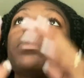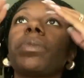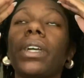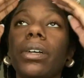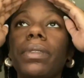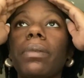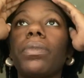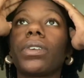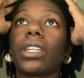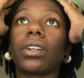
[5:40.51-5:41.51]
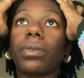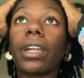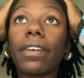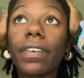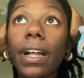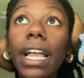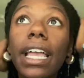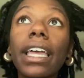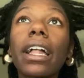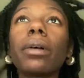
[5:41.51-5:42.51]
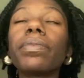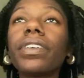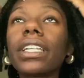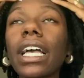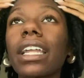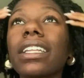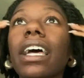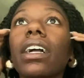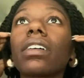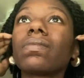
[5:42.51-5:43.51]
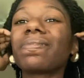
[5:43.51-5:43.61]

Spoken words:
I wake up that morning or whatever, and I'm feeling kind of like,